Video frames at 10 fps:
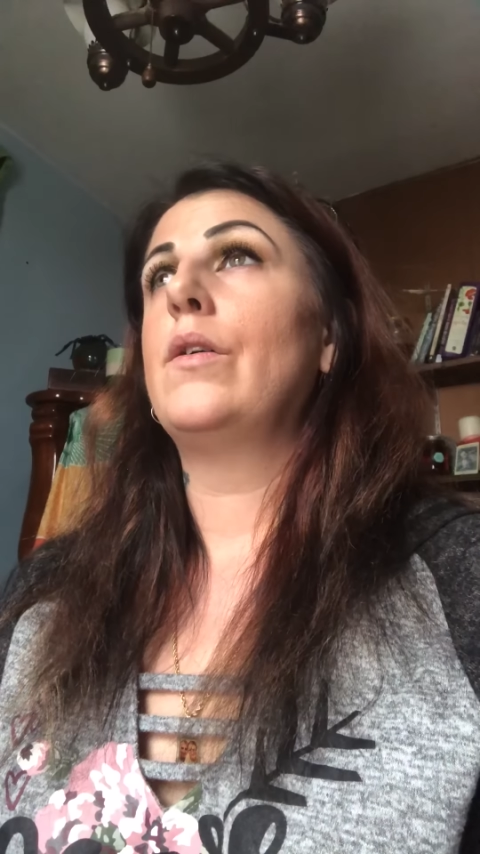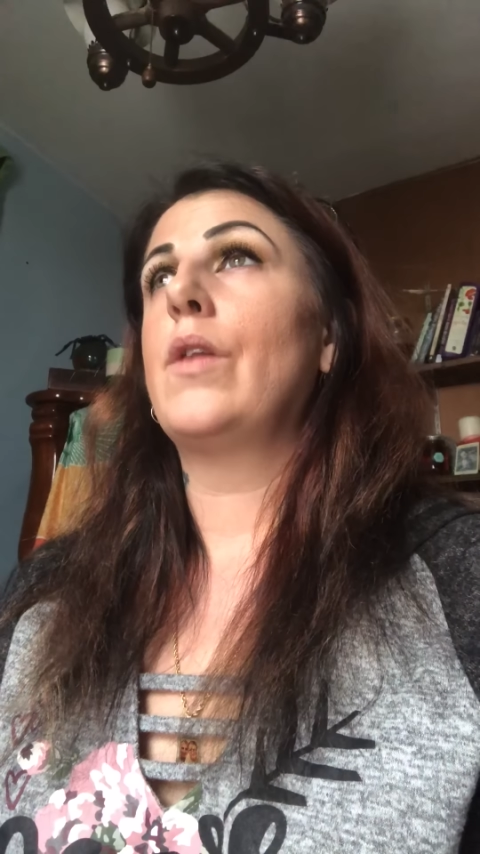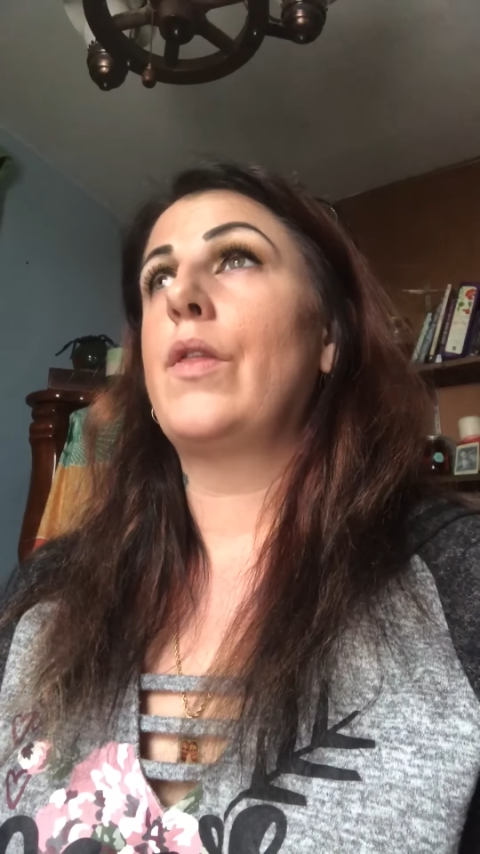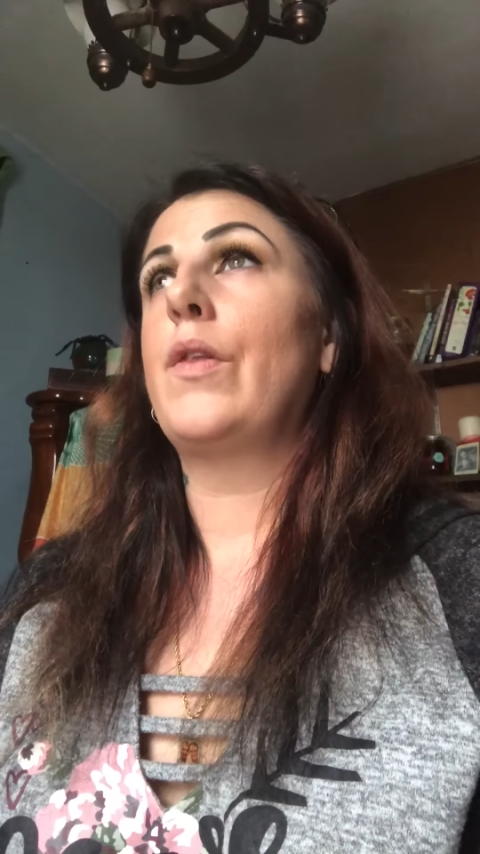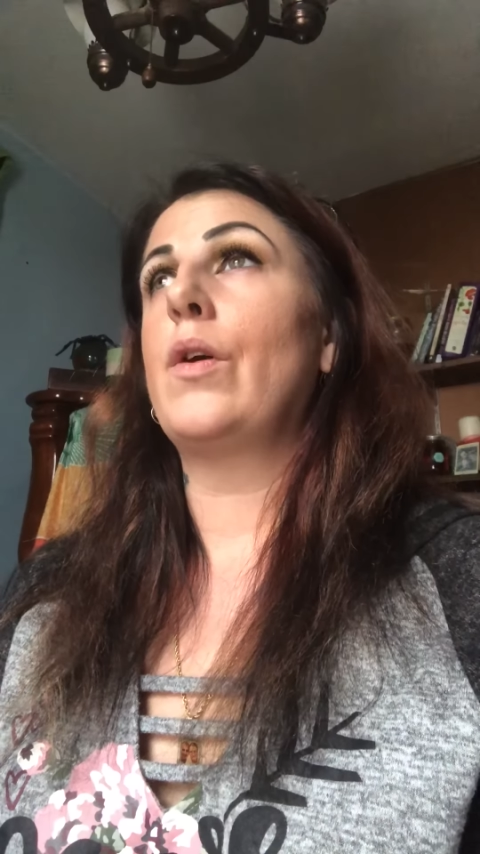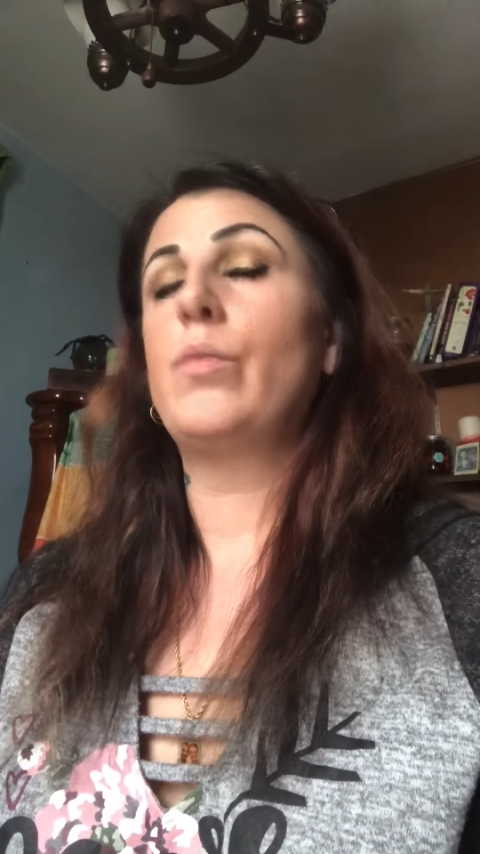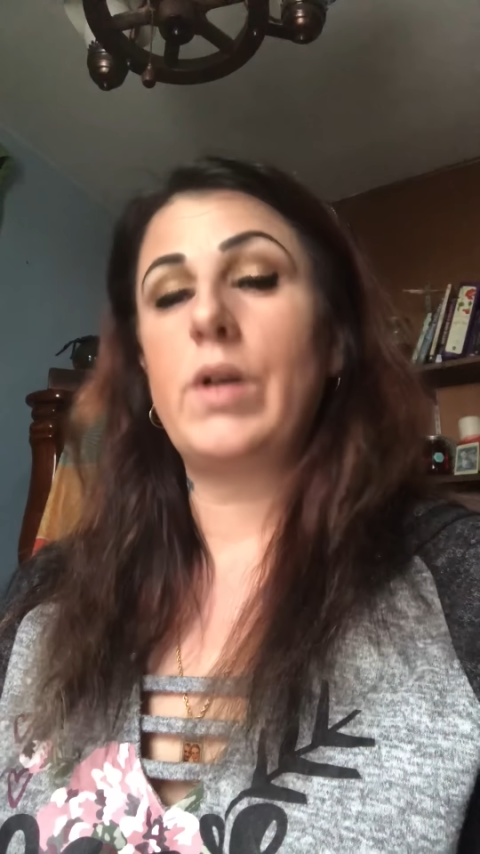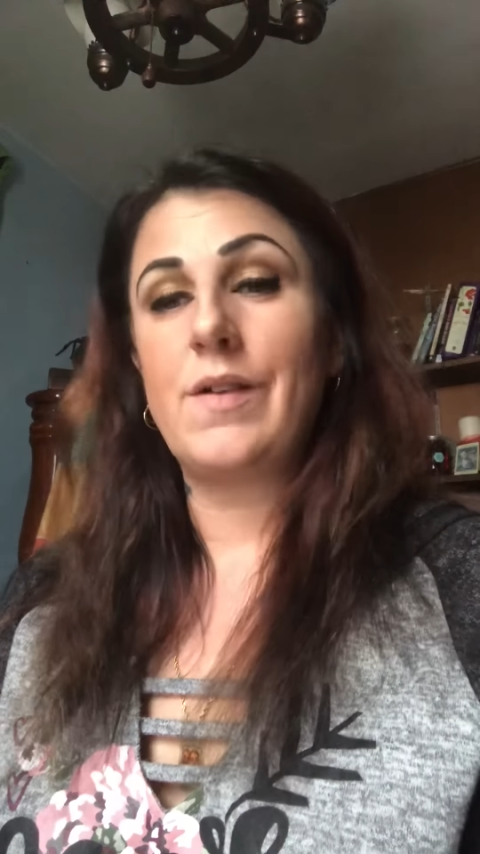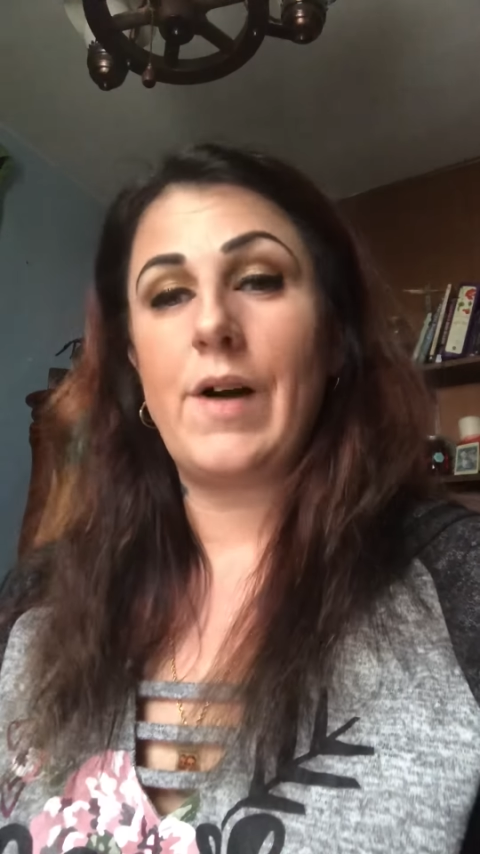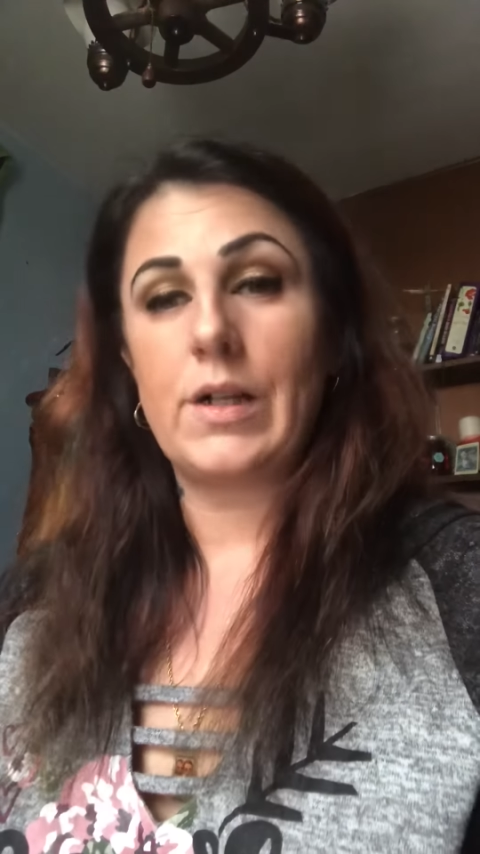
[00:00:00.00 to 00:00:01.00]
the 3rd
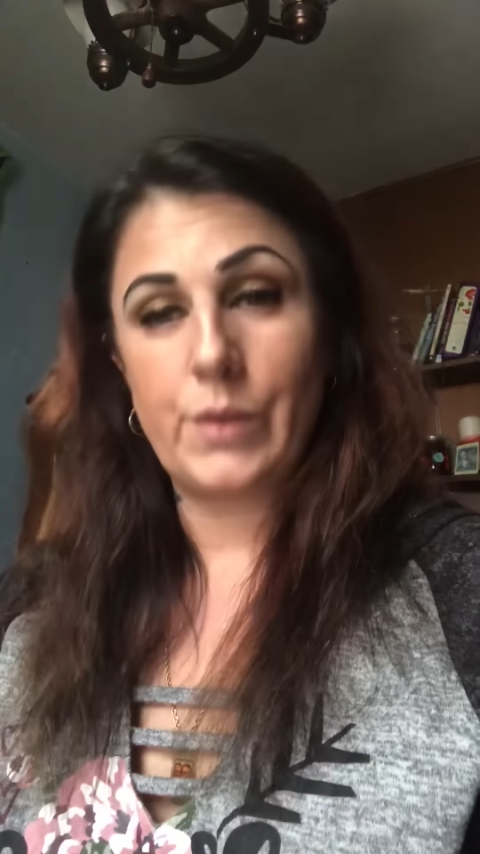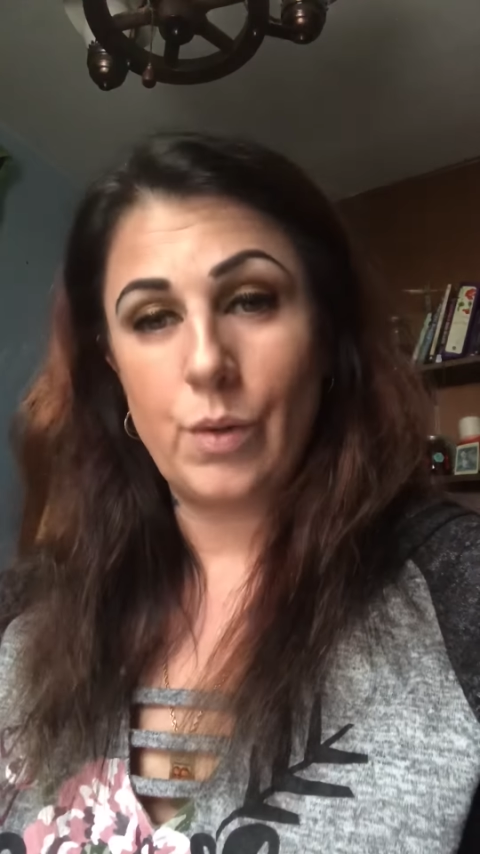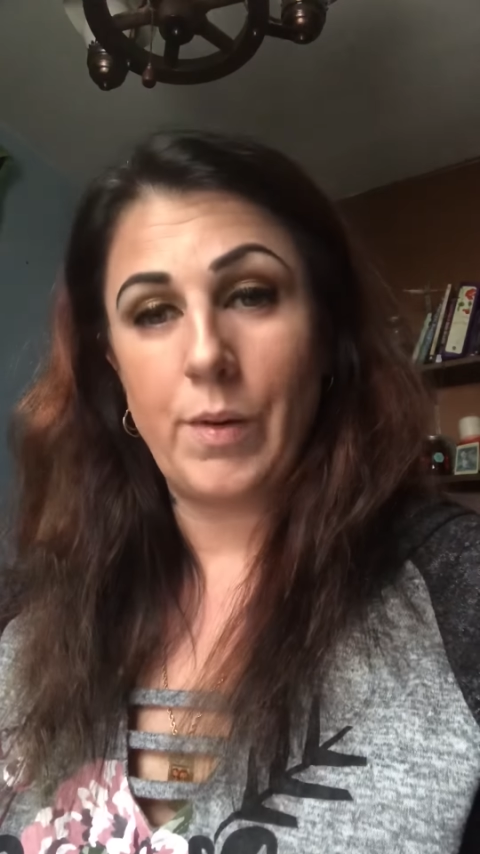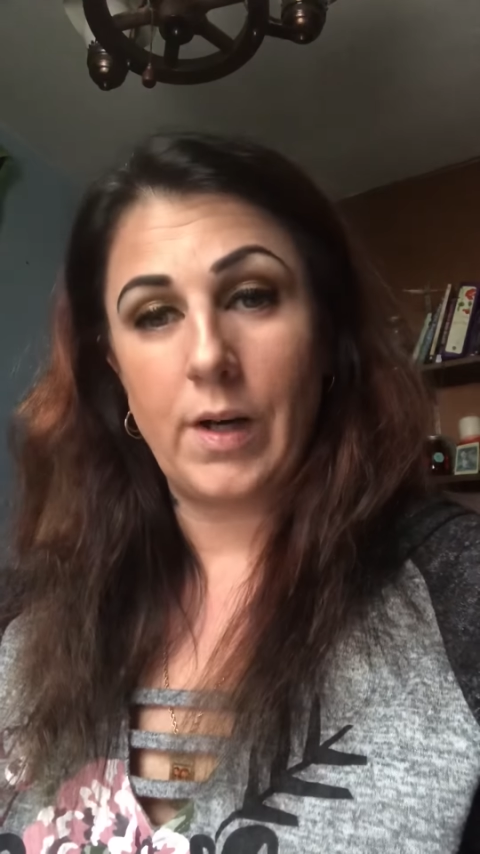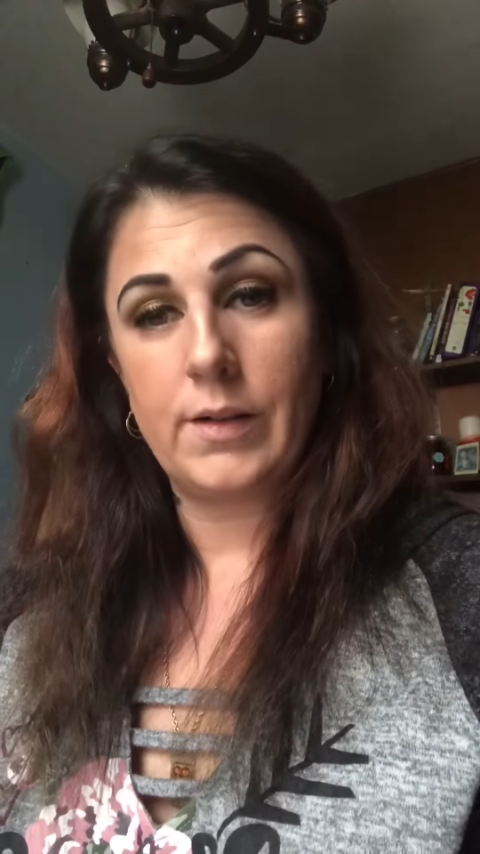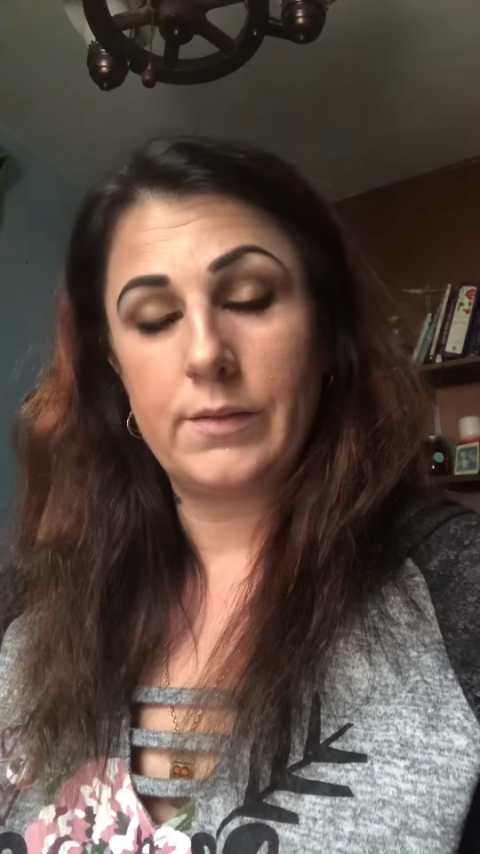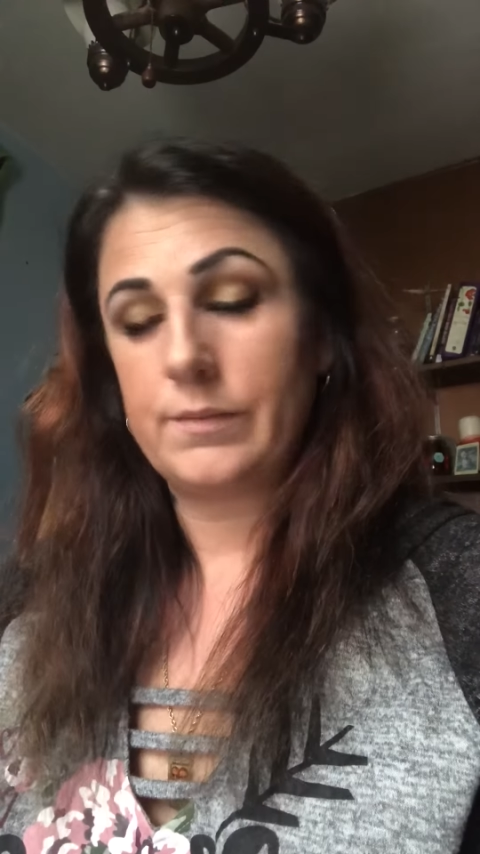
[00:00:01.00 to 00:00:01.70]
week of October.